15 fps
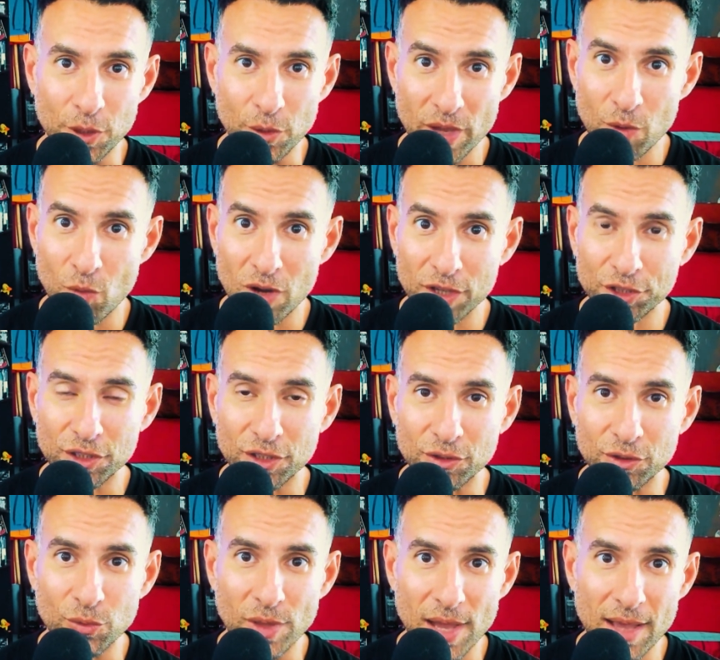They want you to
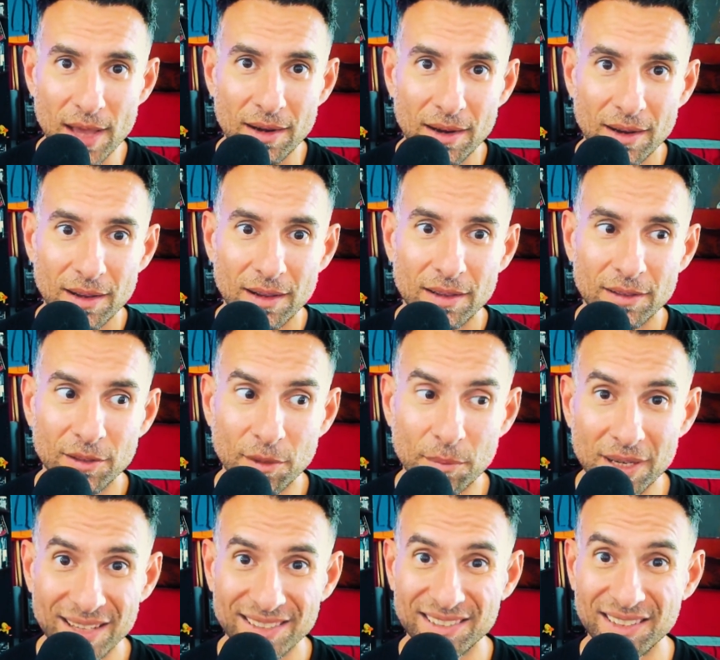do that. They're gonna be
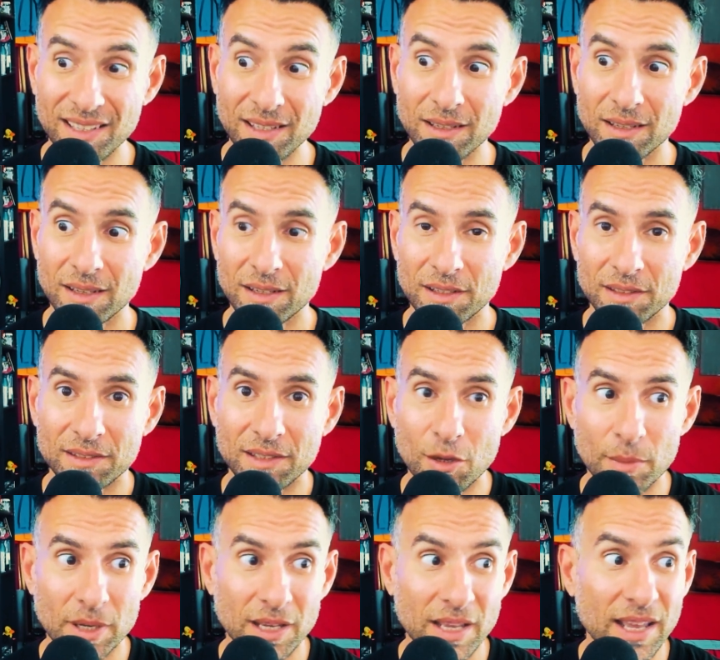like, see how
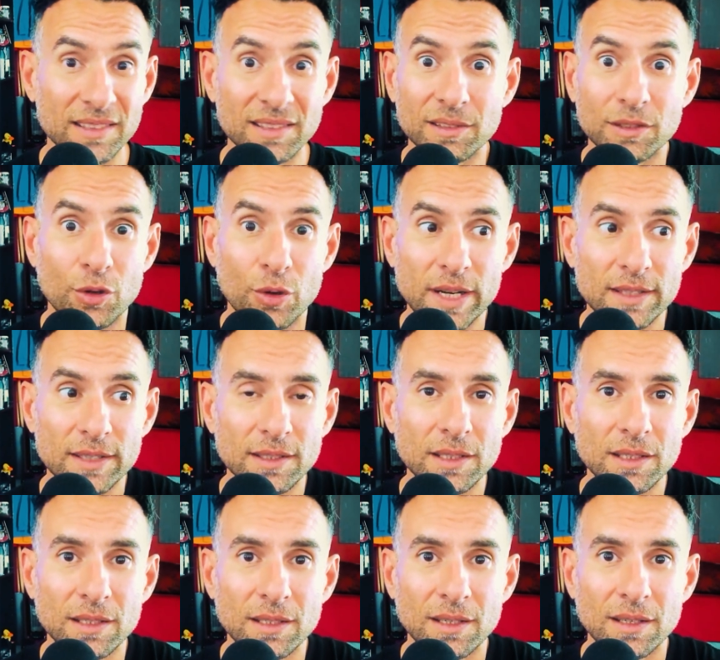my ex is crazy?
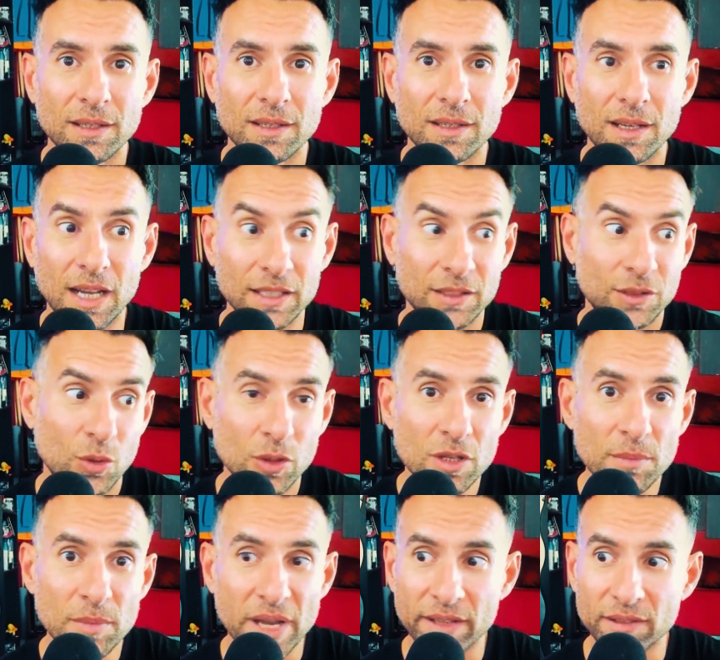I told you
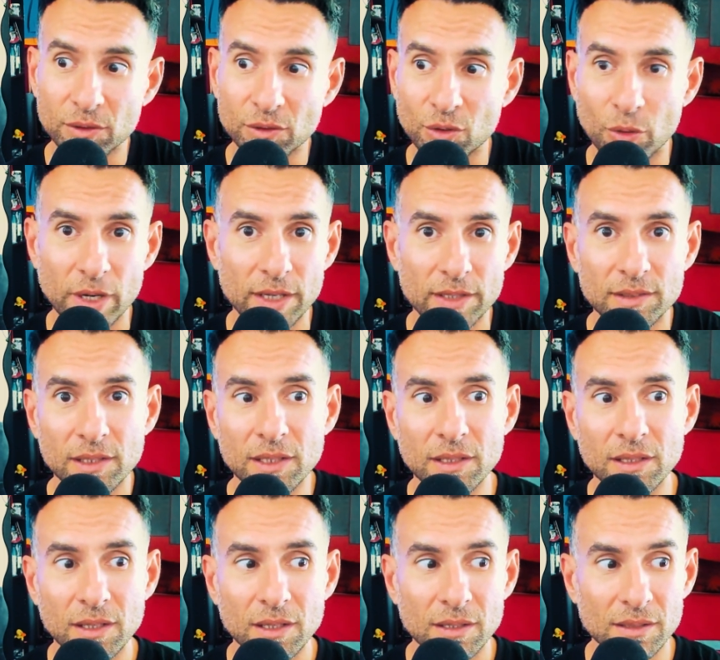my ex was crazy.
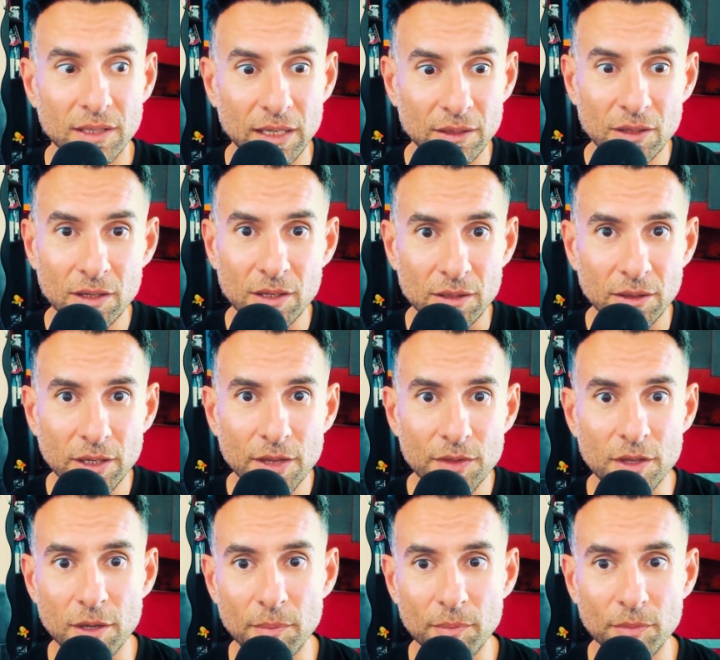Like, look at
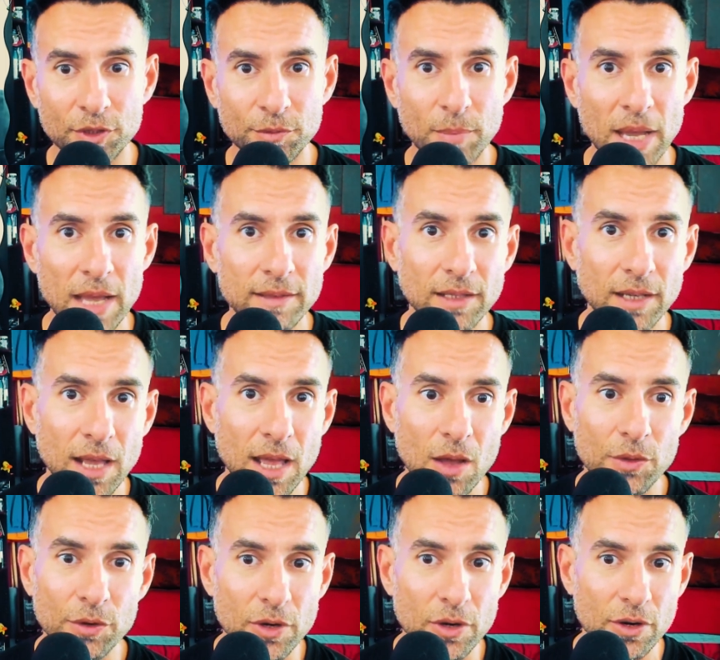them. They're spazzing out.
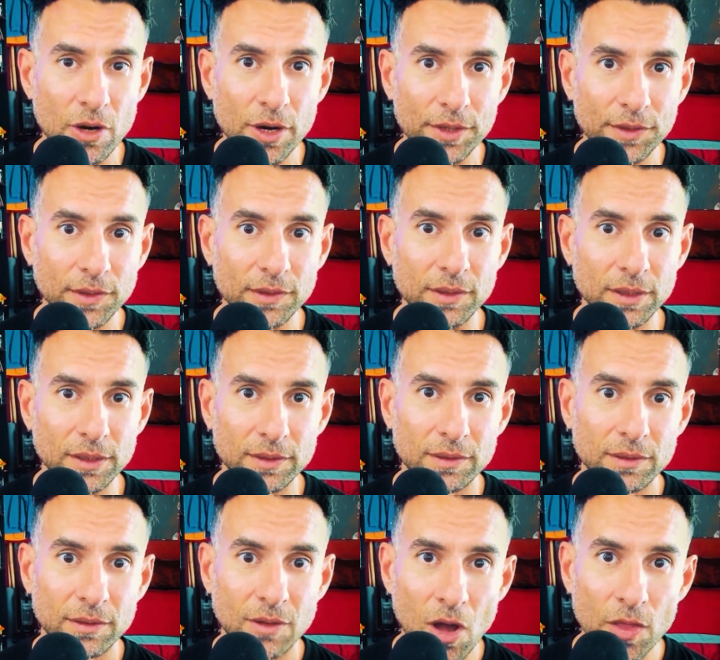They're a
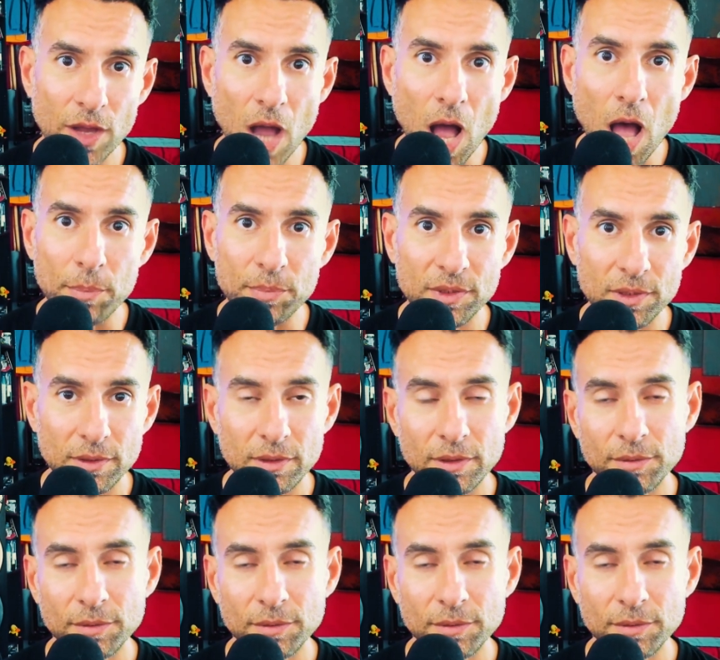narcissist. Call the cops.